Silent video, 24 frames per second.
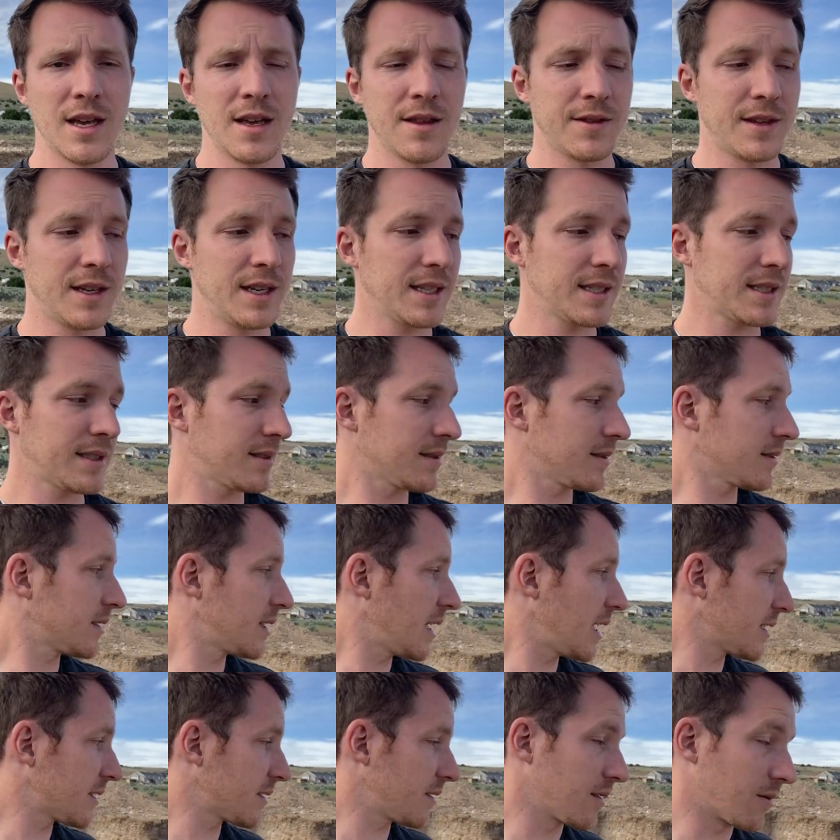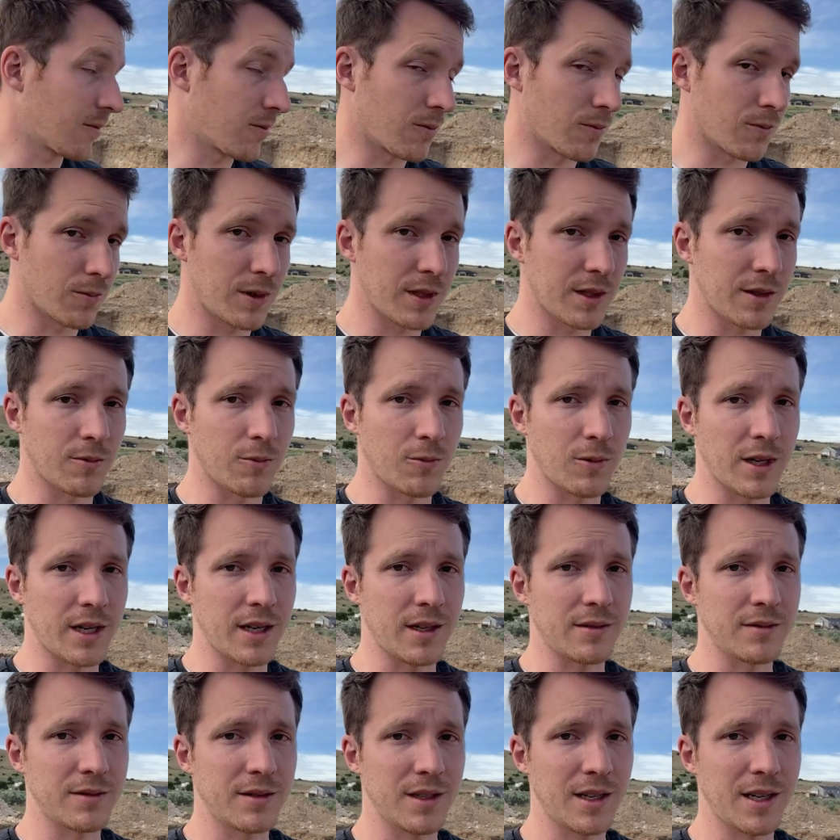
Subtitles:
This tested really well.